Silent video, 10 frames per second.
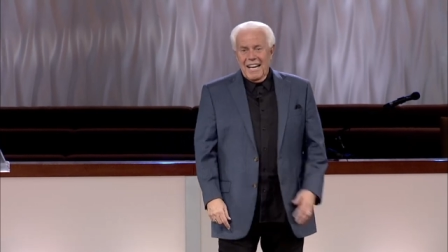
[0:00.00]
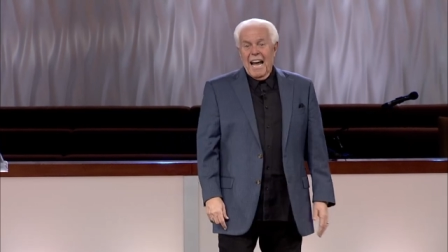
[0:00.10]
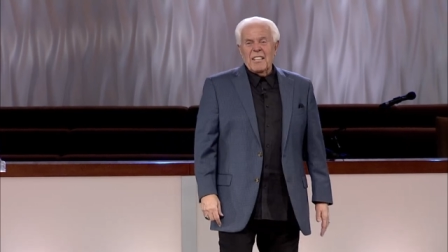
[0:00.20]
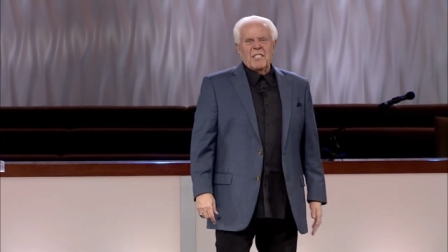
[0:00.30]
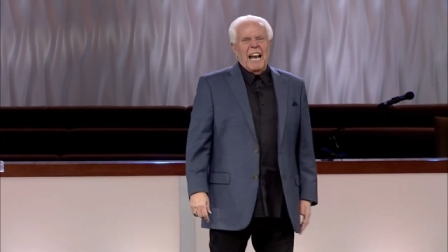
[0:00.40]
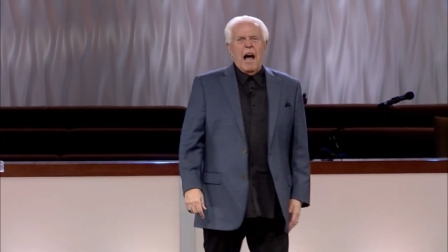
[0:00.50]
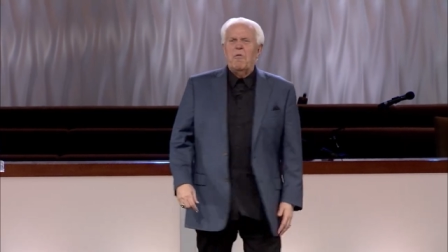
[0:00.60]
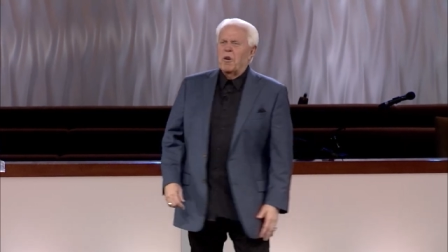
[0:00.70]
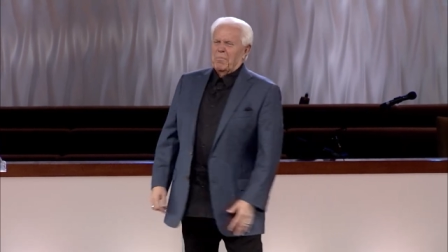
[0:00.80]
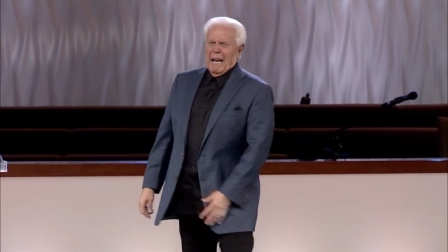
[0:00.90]
Captain said, I
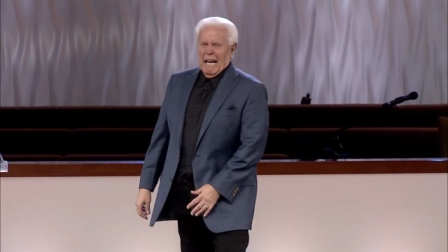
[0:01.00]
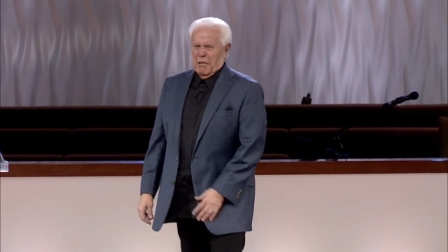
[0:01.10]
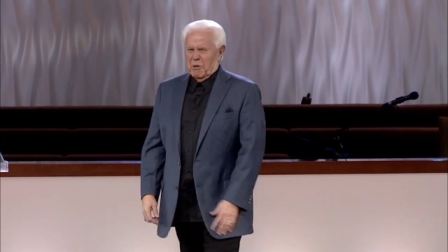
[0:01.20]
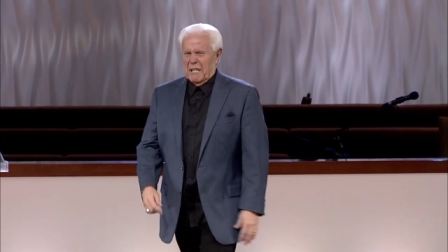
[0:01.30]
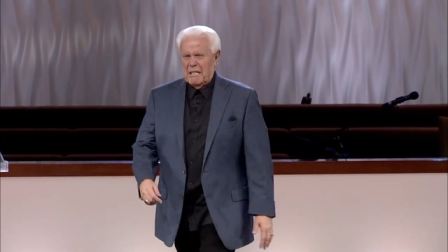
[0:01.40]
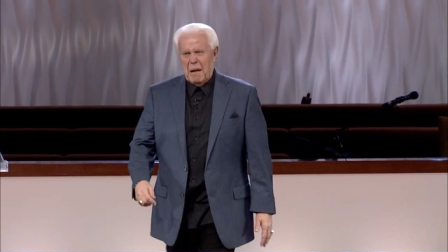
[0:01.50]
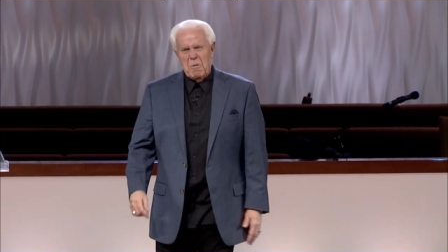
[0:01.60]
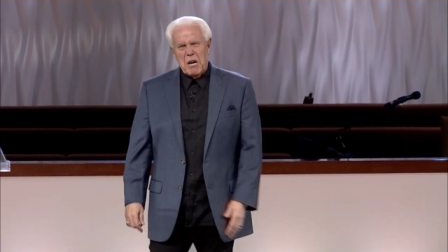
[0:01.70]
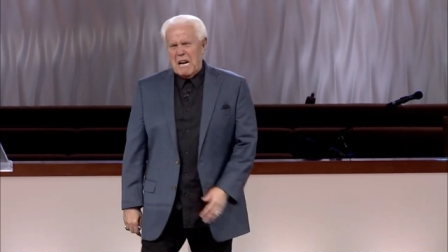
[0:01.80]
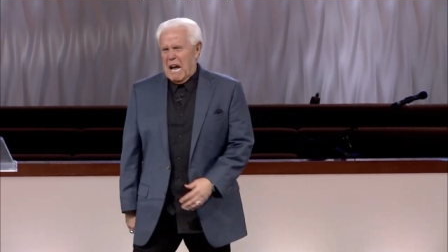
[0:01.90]
want to be like you, Judge. I'm
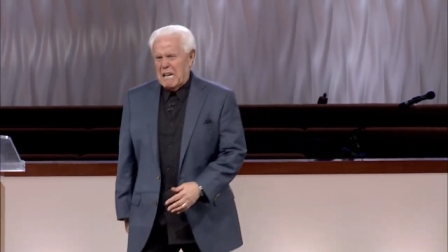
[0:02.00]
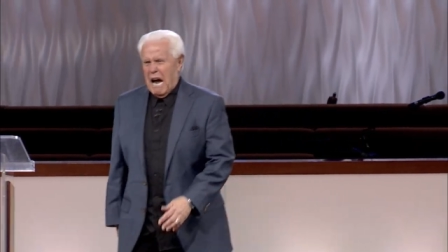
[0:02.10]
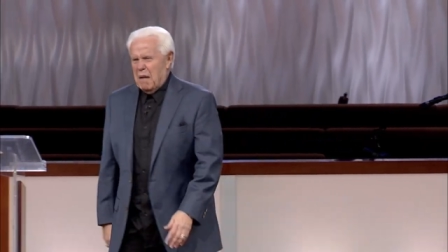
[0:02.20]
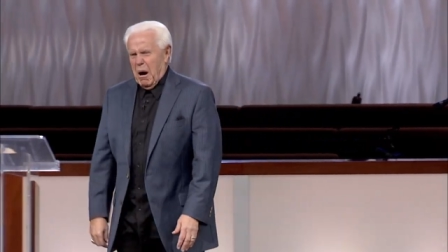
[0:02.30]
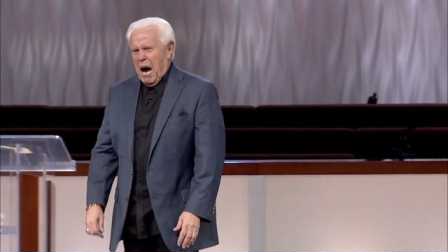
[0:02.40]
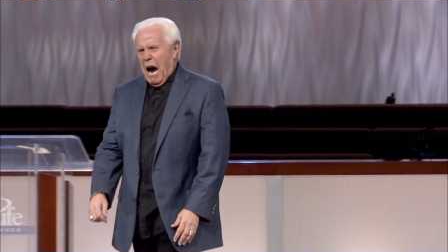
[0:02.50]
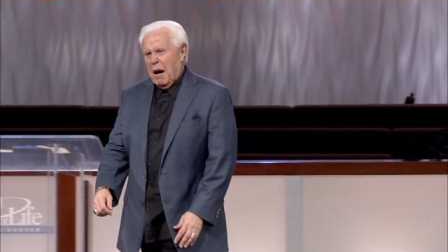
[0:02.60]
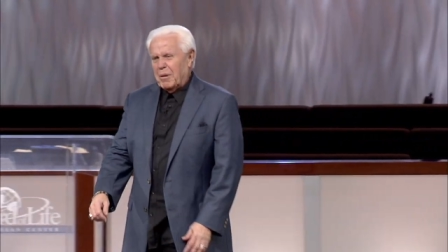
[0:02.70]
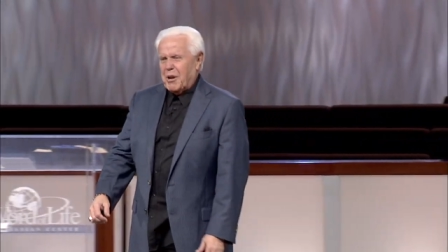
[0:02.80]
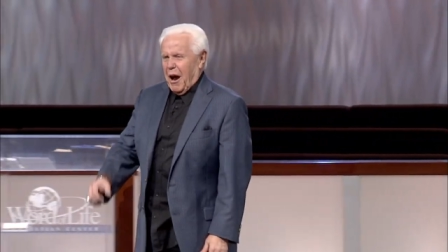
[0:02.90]
going to get out there. I'm going
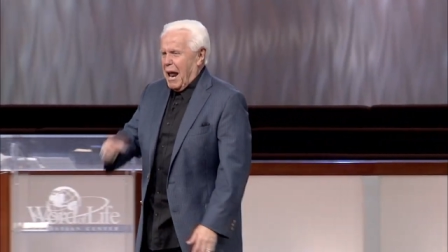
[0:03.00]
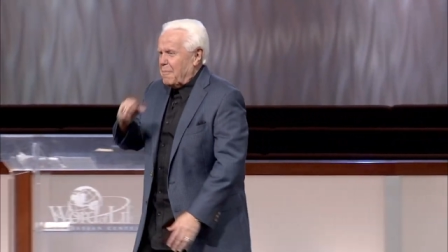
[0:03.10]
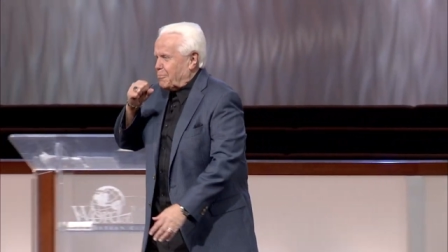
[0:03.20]
to try to I'm